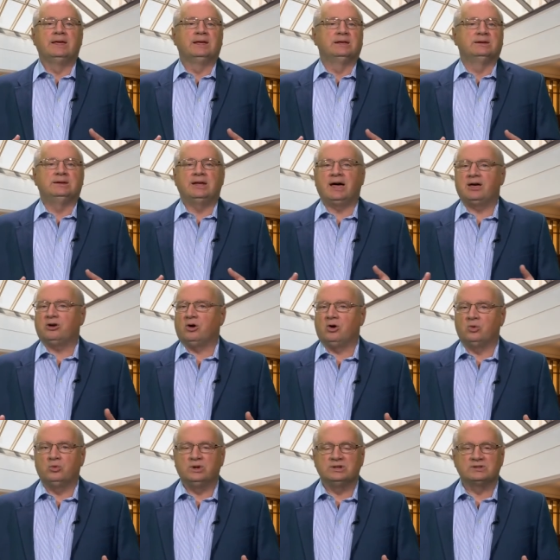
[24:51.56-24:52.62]
not
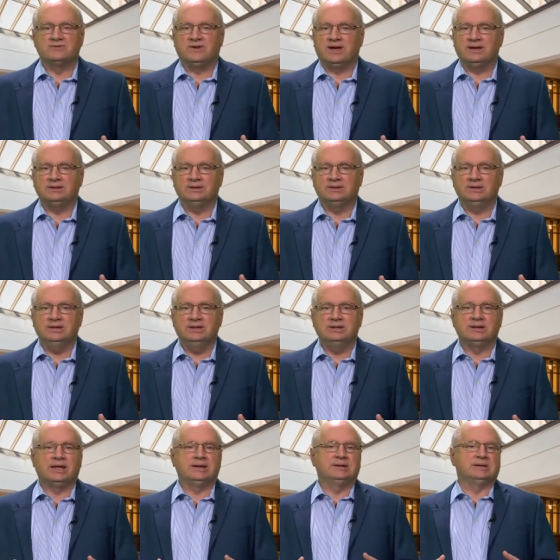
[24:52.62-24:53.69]
always violently,
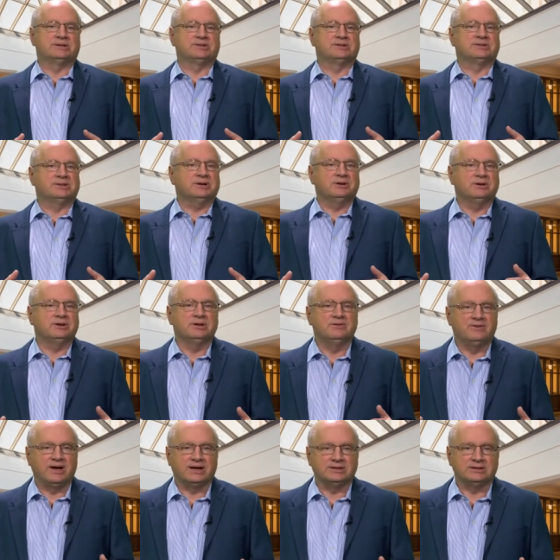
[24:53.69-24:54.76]
not necessarily
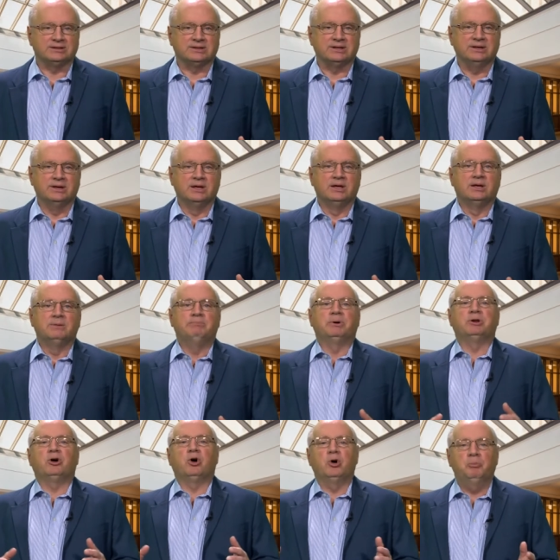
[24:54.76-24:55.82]
violently,
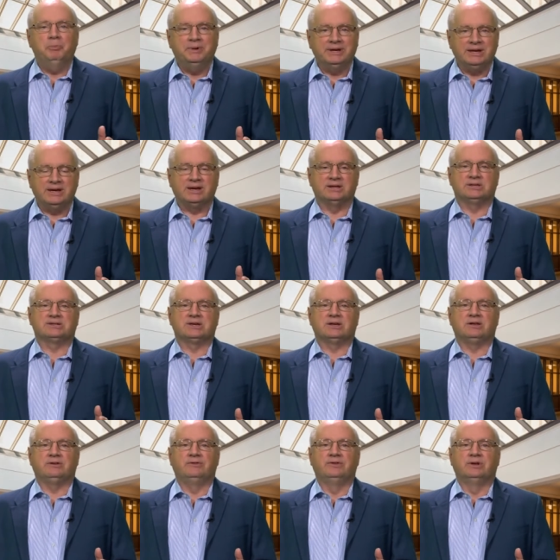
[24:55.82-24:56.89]
but opening
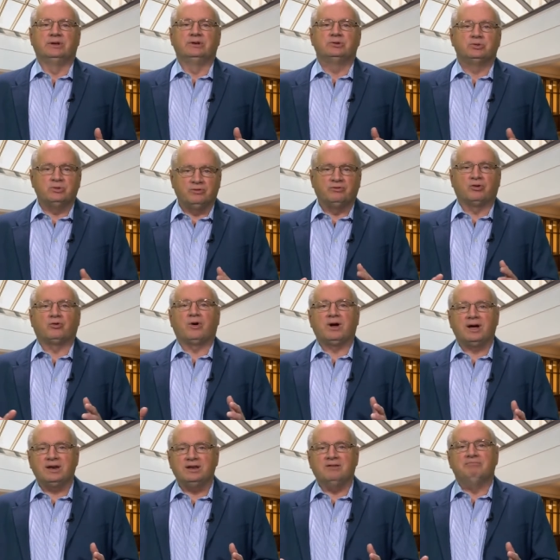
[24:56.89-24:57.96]
itself to a
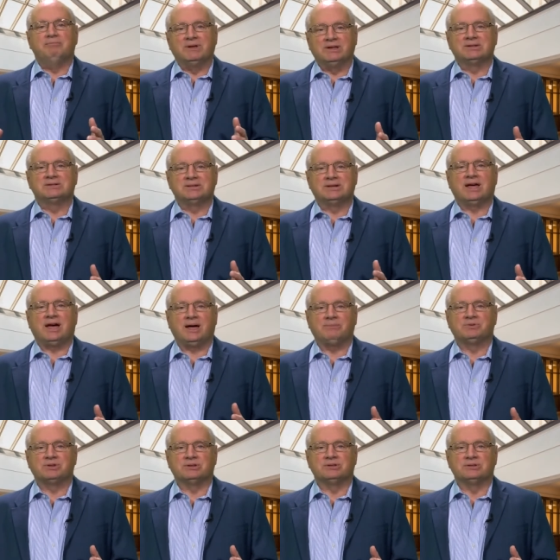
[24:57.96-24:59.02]
variety of militant
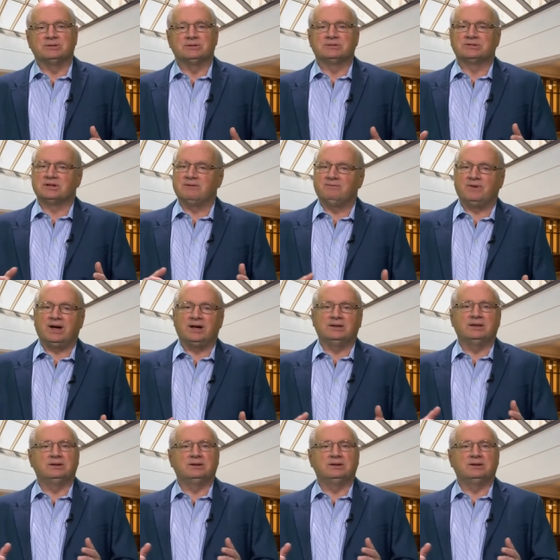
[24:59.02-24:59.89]
options, some violent,